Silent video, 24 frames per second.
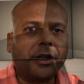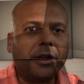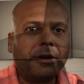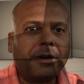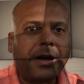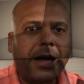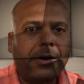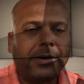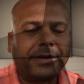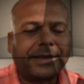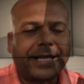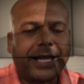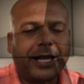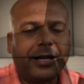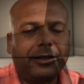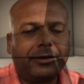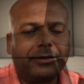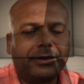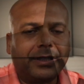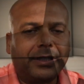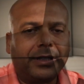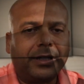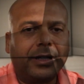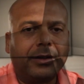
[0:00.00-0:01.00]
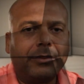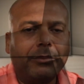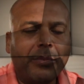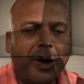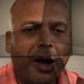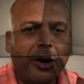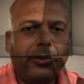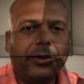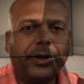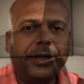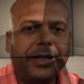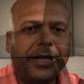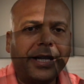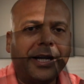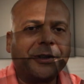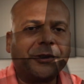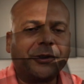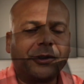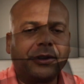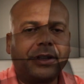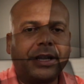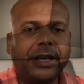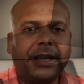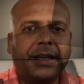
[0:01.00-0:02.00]
So I was out um, mowing
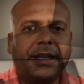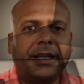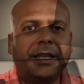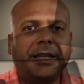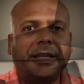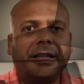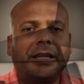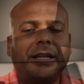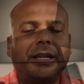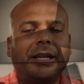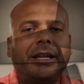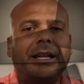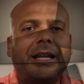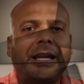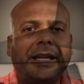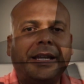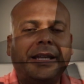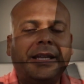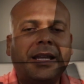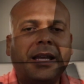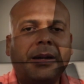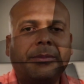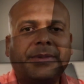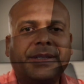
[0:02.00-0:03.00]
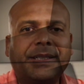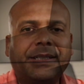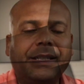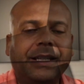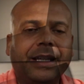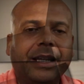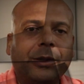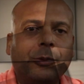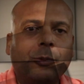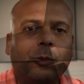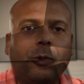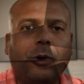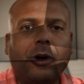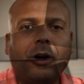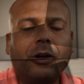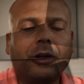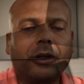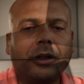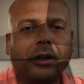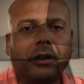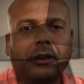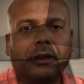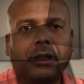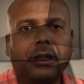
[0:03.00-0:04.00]
yesterday and I ended up seeing
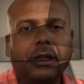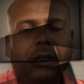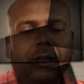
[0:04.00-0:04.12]
Walker.